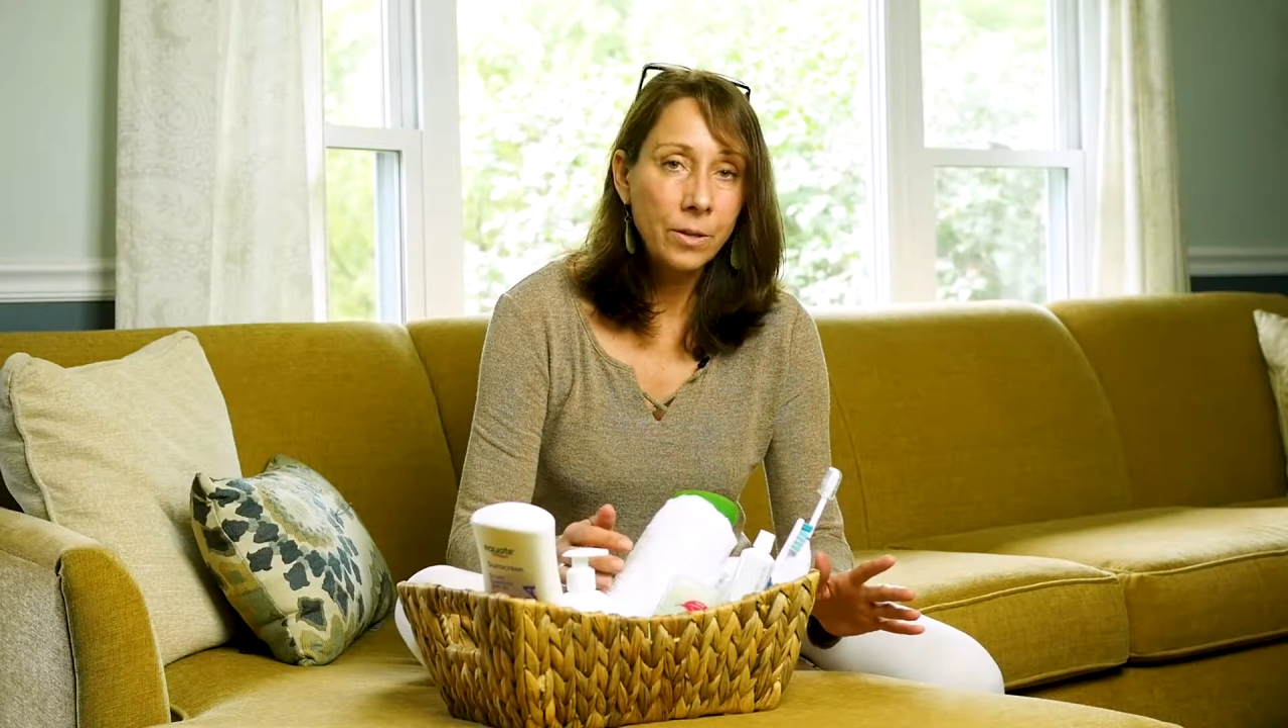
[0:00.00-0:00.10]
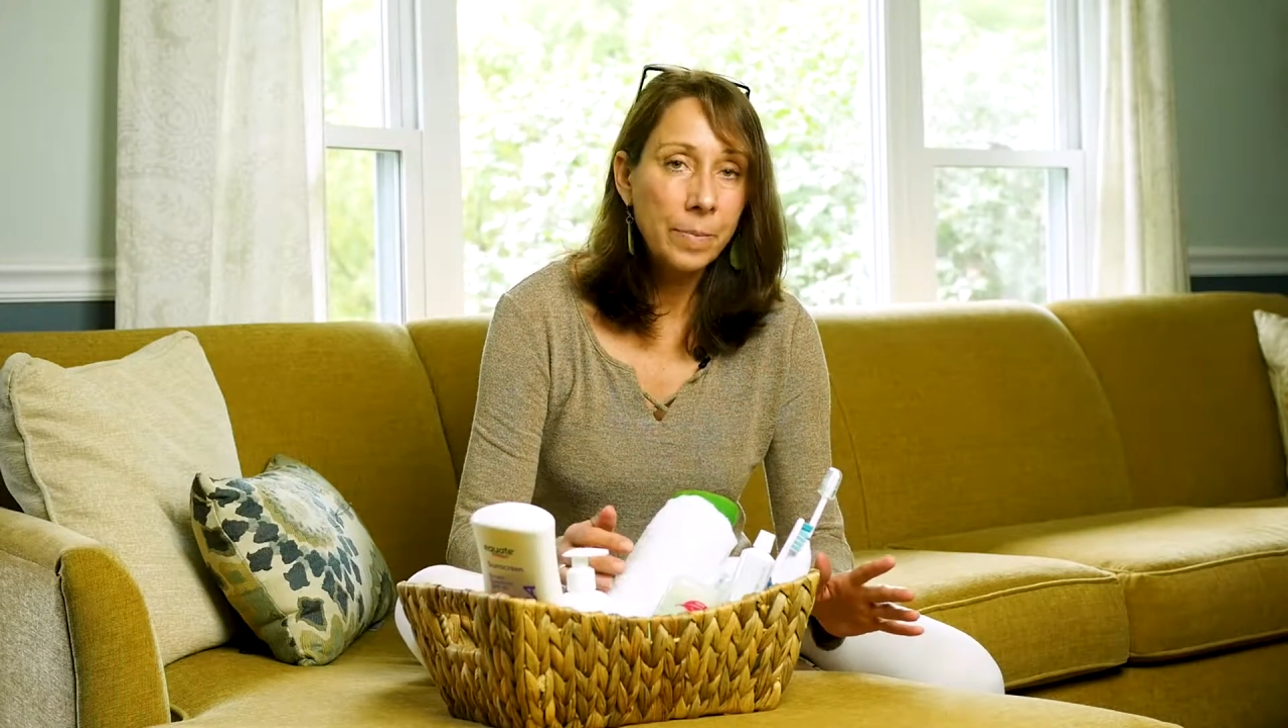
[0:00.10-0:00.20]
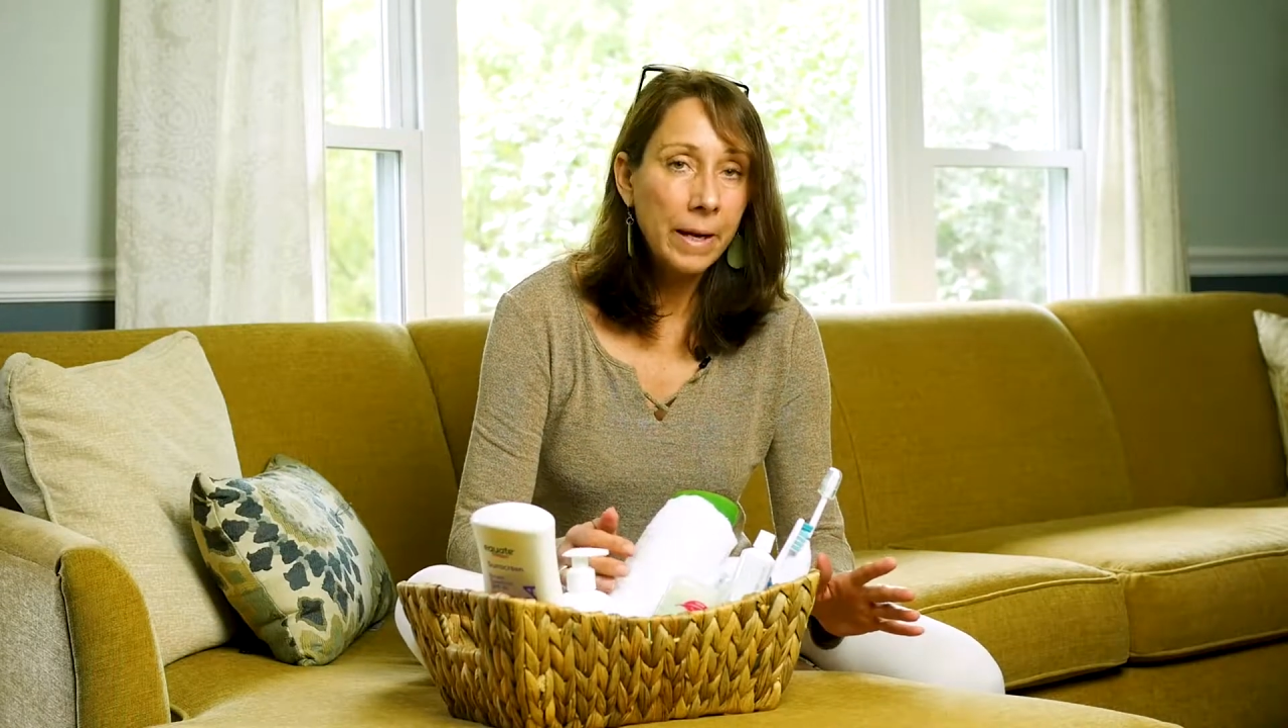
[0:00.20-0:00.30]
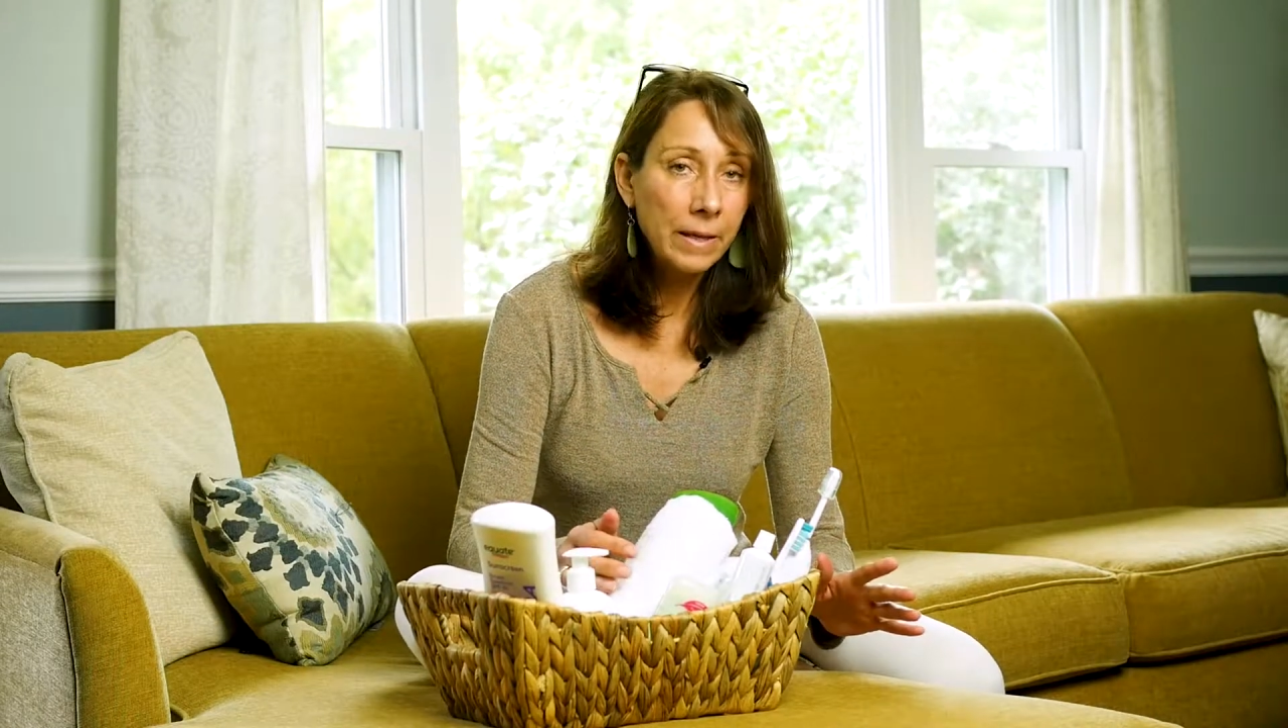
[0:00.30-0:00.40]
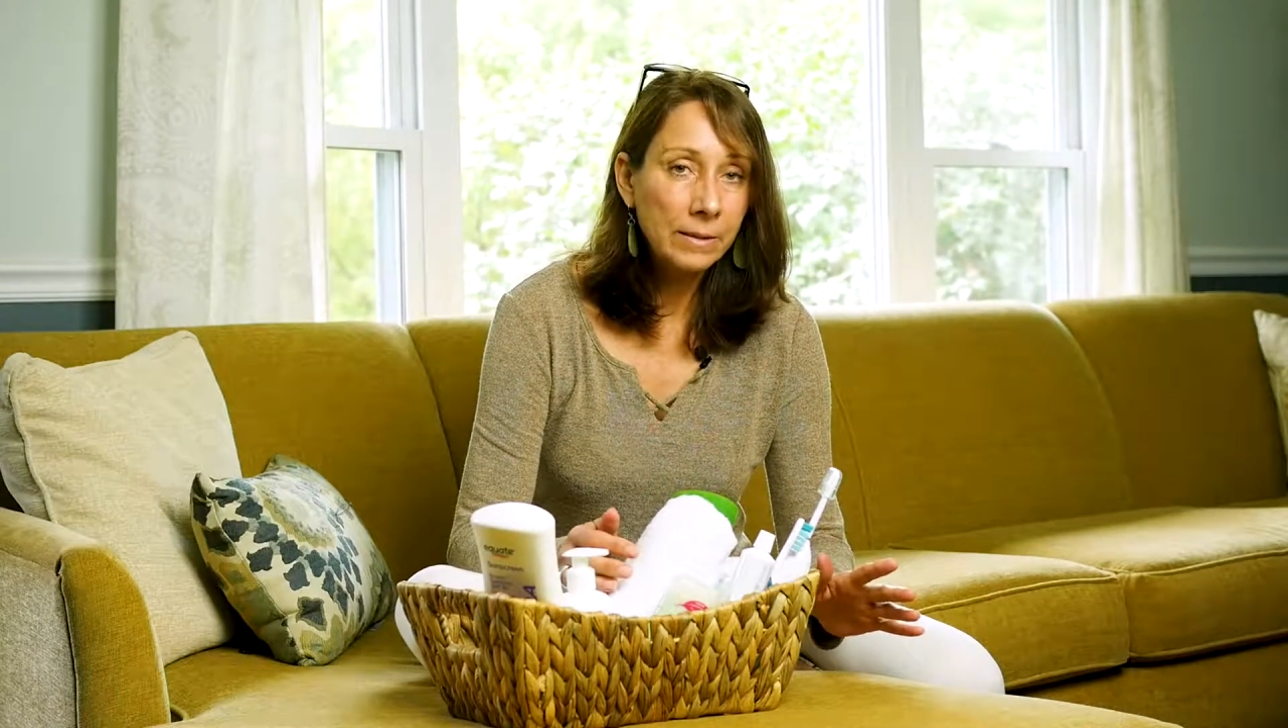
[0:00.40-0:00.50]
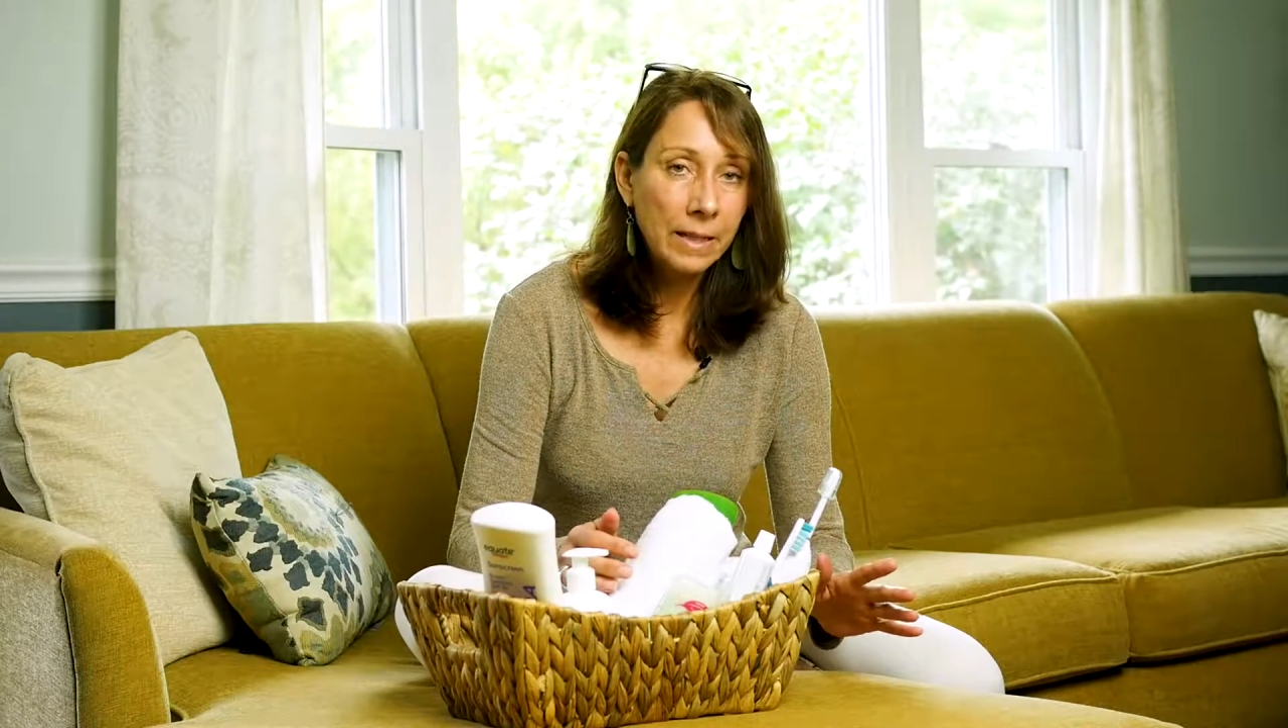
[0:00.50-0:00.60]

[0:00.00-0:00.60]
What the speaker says: to bed at